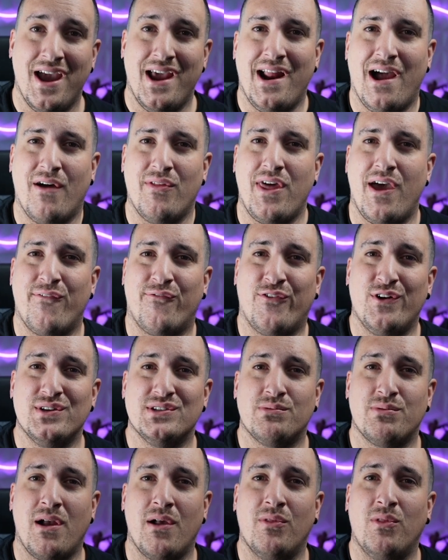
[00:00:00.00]
and how that
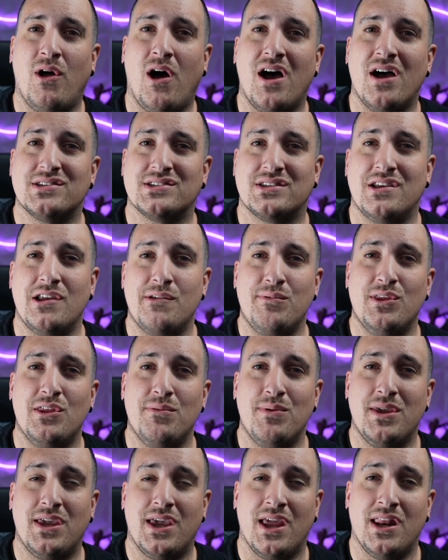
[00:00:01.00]
first round loss could be the
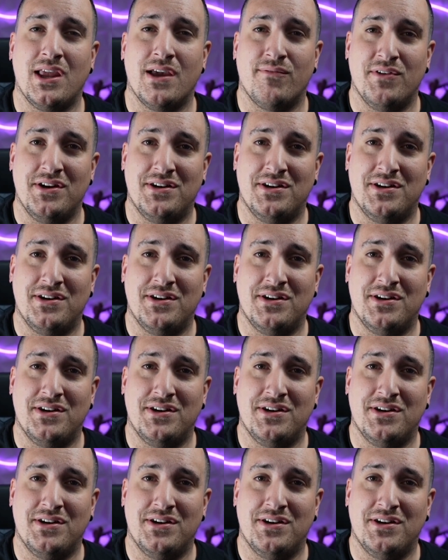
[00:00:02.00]
beginning of a